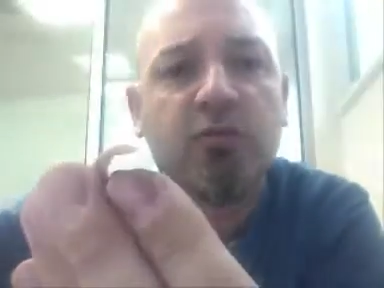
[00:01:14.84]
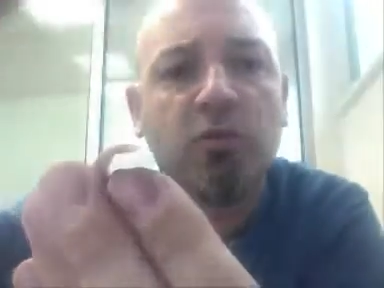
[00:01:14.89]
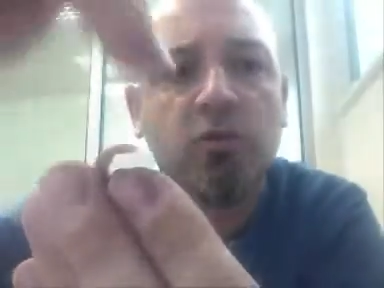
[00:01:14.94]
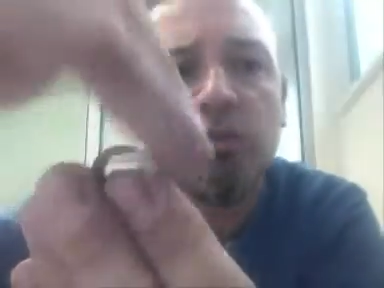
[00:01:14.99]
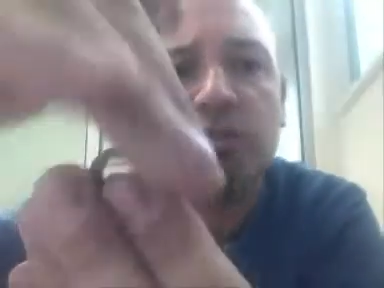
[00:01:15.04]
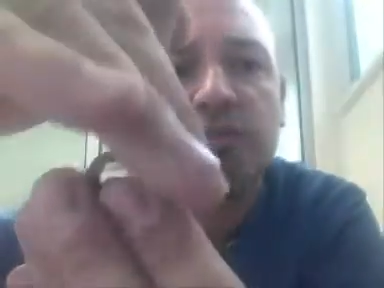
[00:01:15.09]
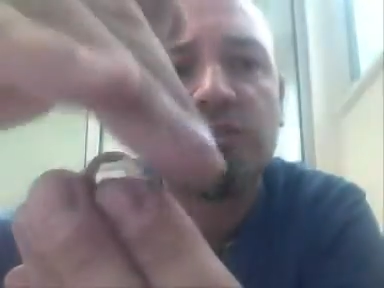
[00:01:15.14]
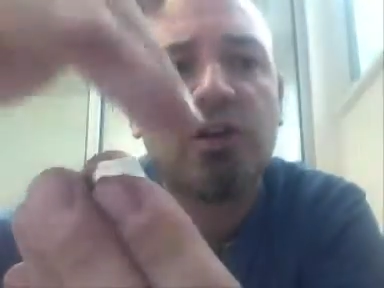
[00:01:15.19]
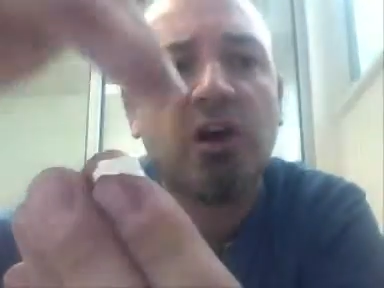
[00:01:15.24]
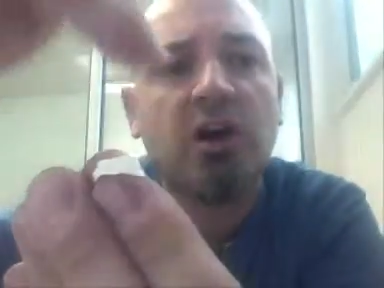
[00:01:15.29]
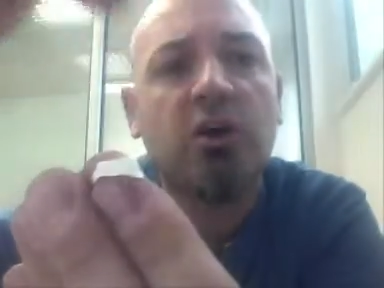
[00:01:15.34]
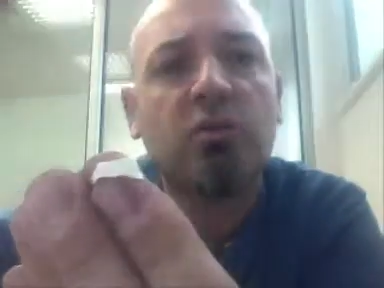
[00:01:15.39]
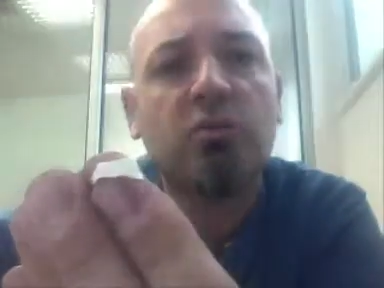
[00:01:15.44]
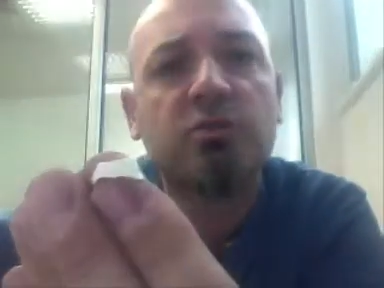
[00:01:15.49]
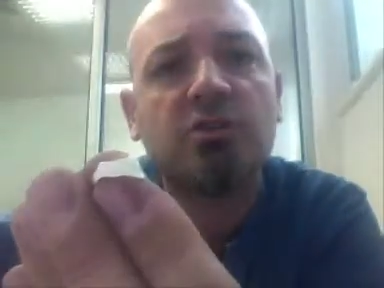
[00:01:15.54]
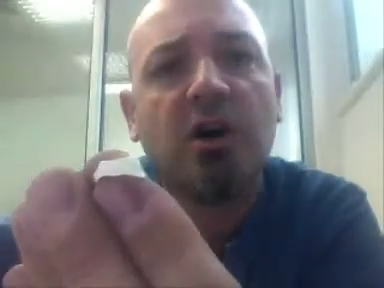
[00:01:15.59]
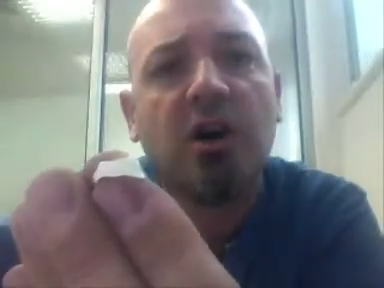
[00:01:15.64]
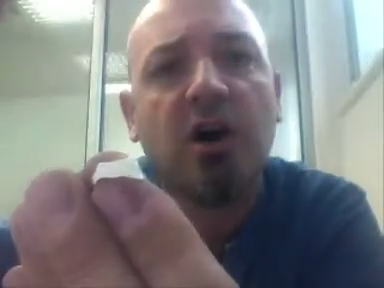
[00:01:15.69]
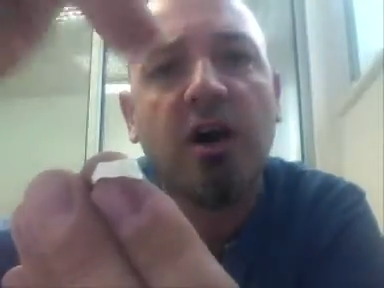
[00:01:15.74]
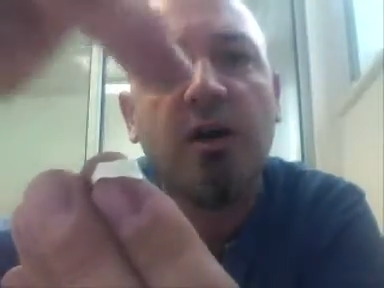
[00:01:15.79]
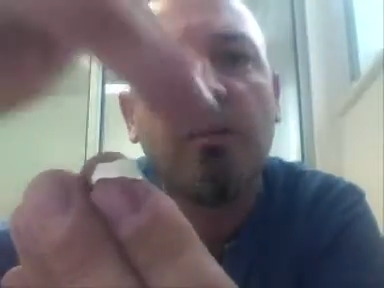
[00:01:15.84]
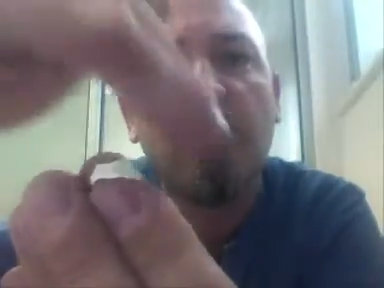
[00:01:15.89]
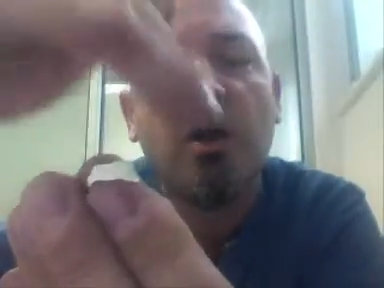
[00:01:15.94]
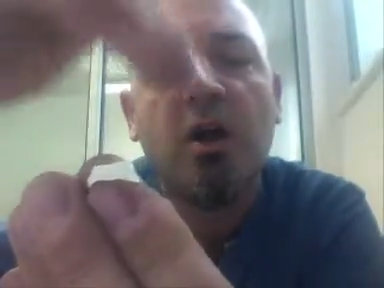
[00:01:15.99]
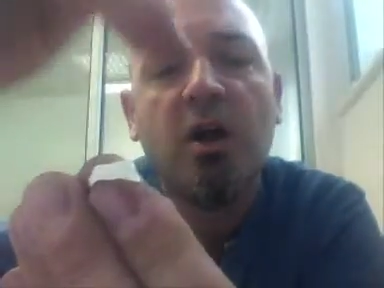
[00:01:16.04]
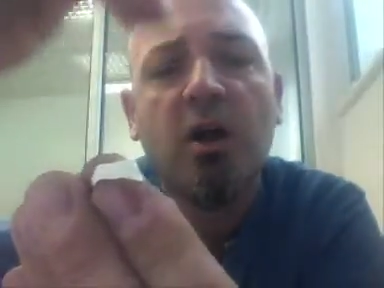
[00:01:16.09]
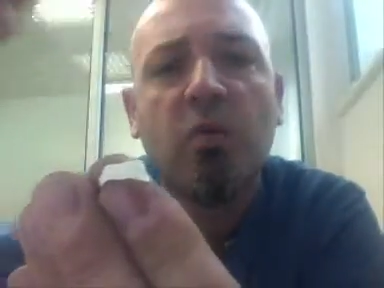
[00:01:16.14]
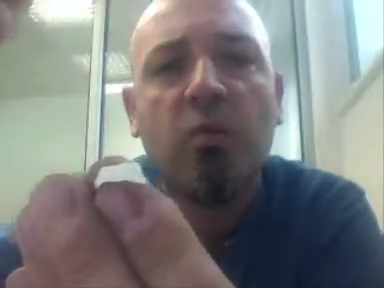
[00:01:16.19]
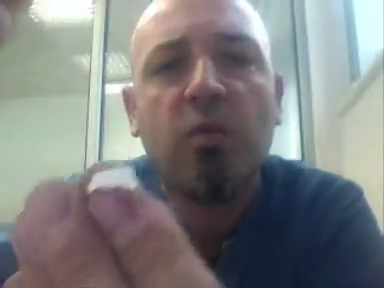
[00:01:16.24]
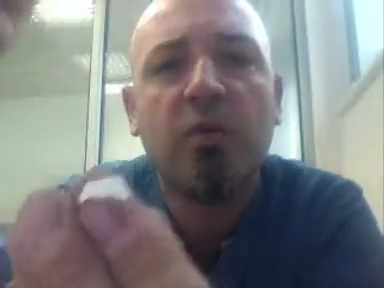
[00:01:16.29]
force the whole time
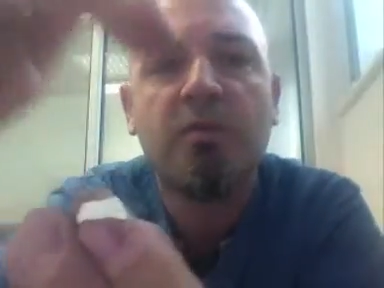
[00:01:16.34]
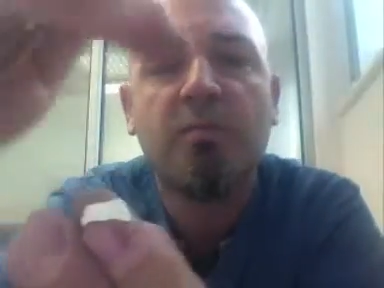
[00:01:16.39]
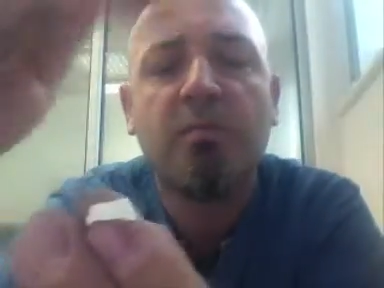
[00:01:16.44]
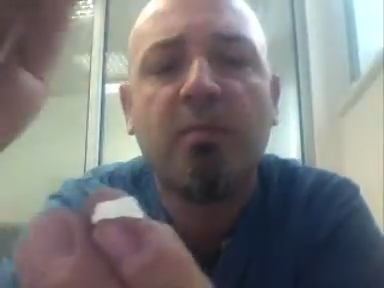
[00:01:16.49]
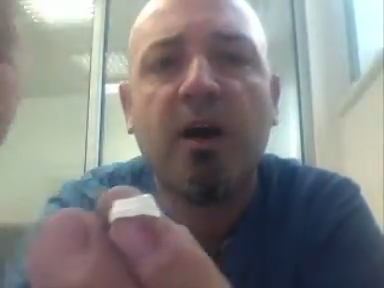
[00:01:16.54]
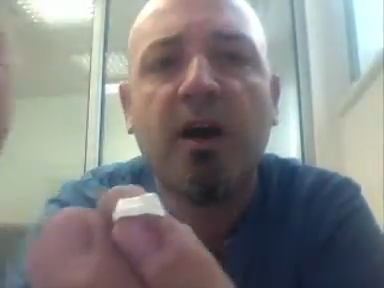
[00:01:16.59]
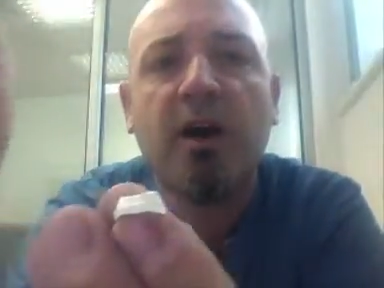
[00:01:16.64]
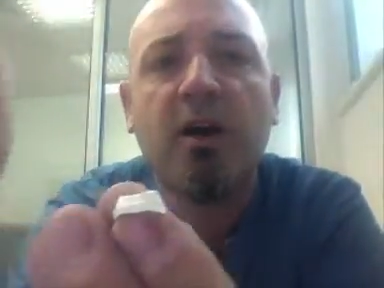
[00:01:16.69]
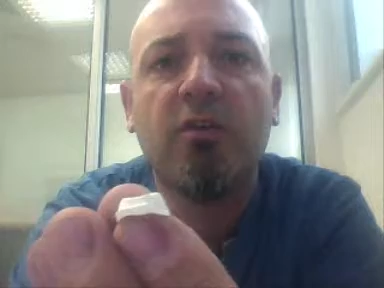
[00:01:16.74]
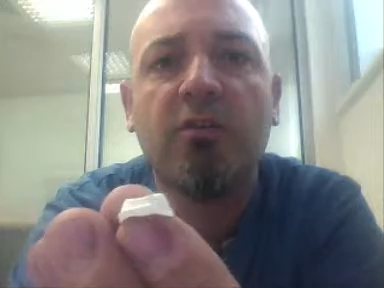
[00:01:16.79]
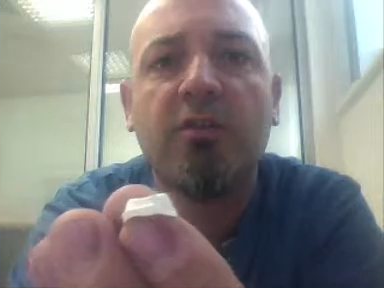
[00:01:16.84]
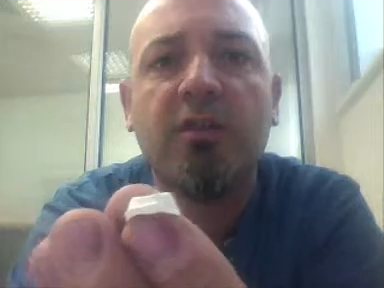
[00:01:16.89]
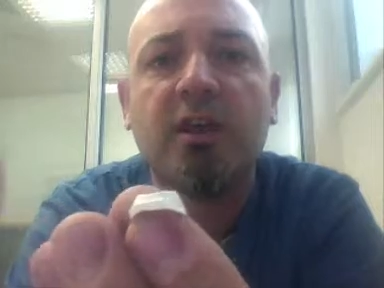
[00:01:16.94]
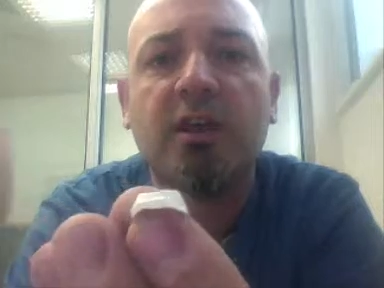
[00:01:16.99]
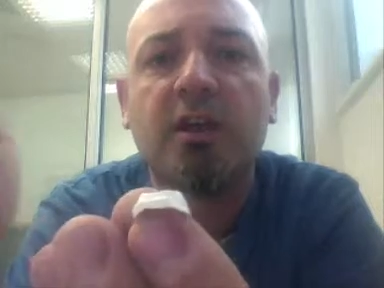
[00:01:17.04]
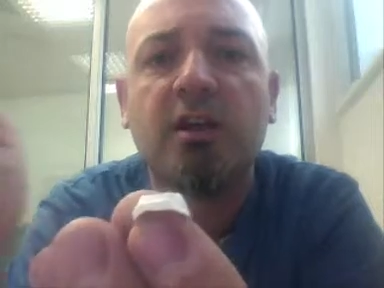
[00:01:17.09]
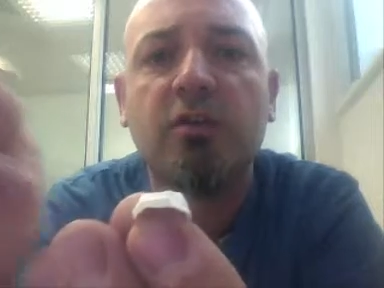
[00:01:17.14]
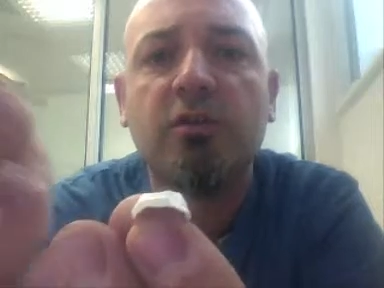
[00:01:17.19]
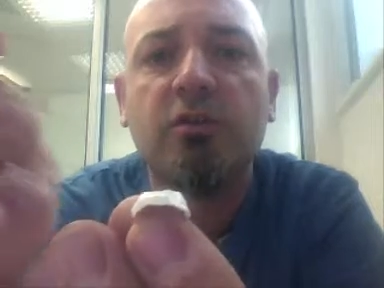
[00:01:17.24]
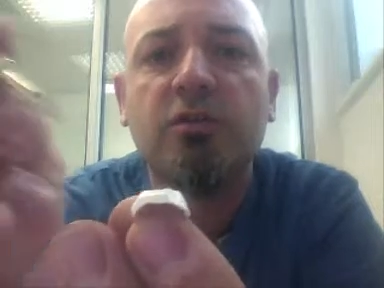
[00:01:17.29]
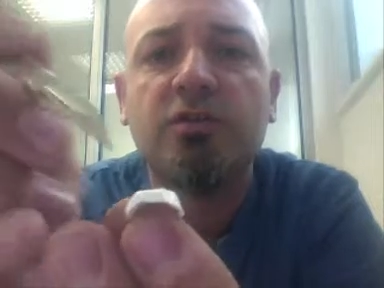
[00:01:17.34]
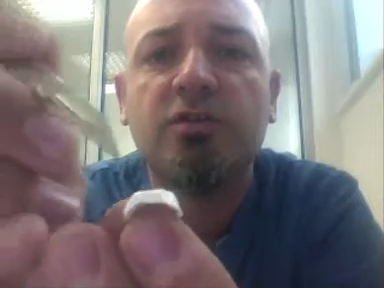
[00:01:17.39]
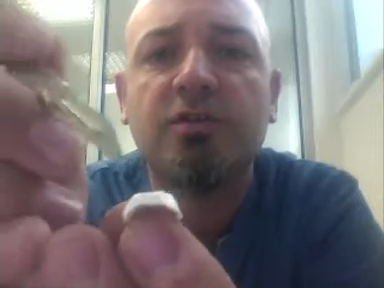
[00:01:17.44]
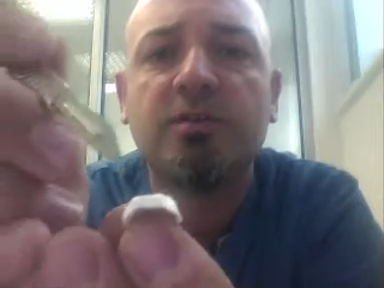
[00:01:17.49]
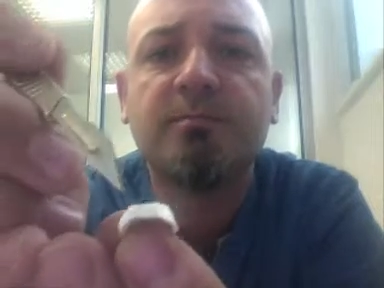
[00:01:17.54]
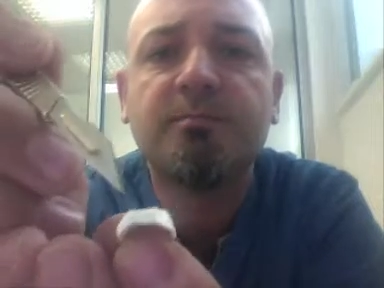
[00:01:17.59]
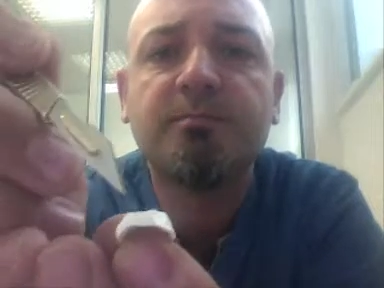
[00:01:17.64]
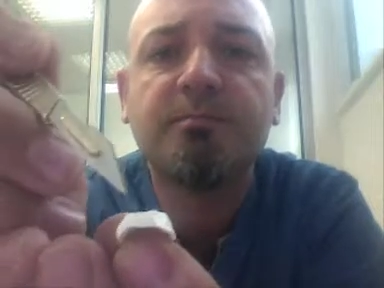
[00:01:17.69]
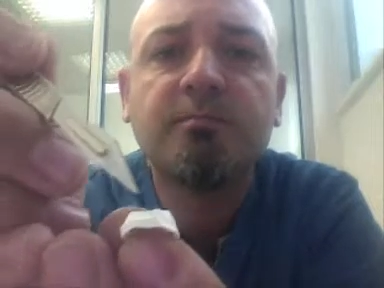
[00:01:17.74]
with the bite on the occlusion.